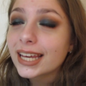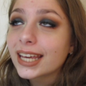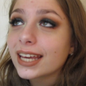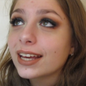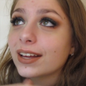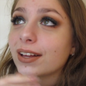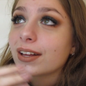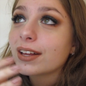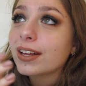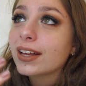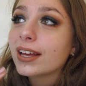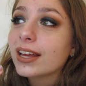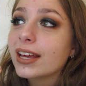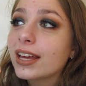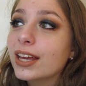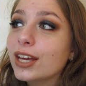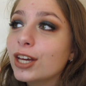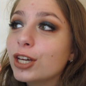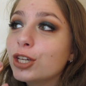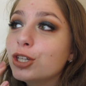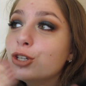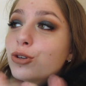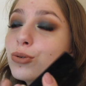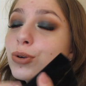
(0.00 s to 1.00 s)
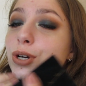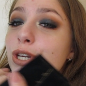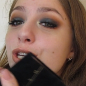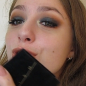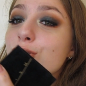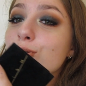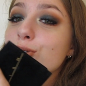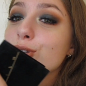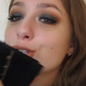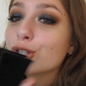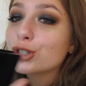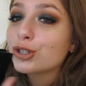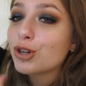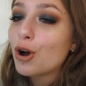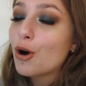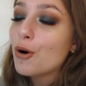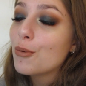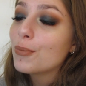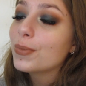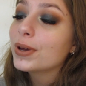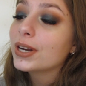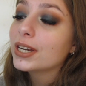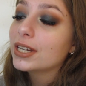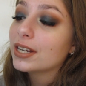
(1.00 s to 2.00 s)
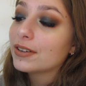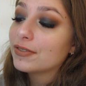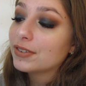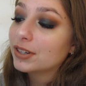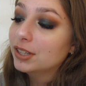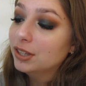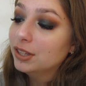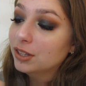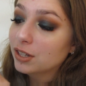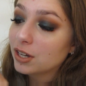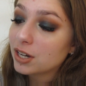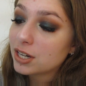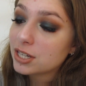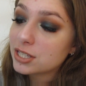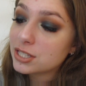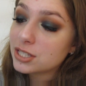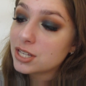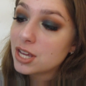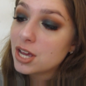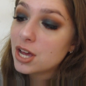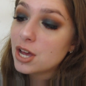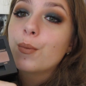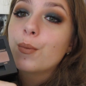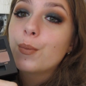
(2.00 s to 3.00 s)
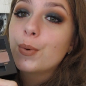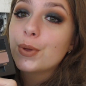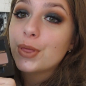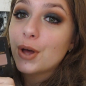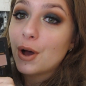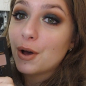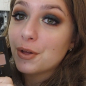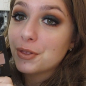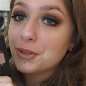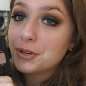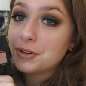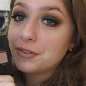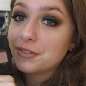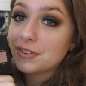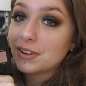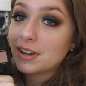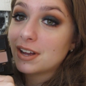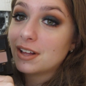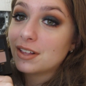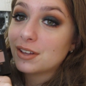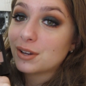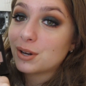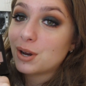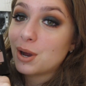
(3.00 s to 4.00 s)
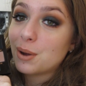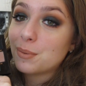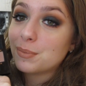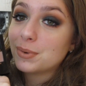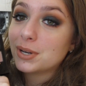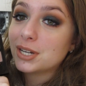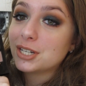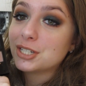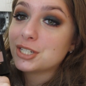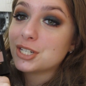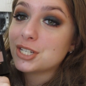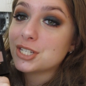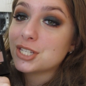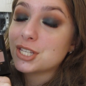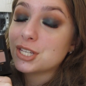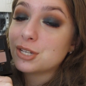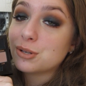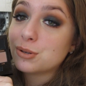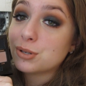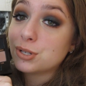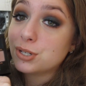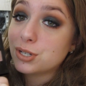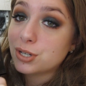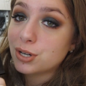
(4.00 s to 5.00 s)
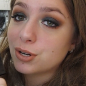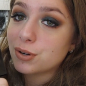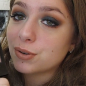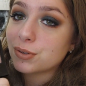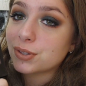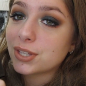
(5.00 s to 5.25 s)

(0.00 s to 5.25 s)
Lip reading: like, you can do so many different looks with all the different color combinations that you could do.